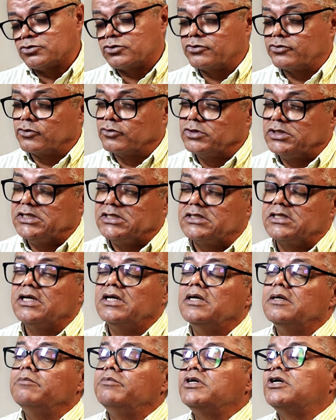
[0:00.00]
cronies
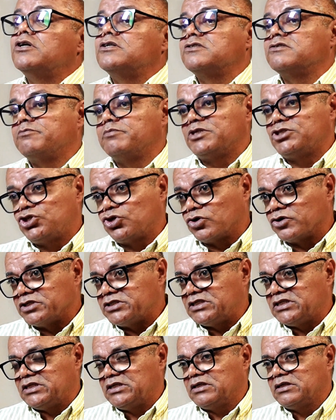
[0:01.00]
because of
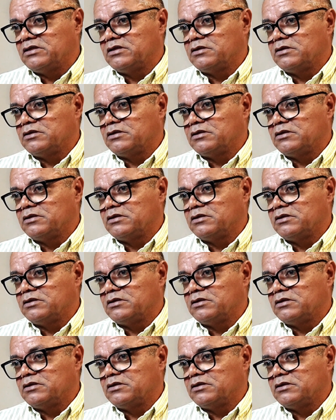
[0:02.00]
maturity.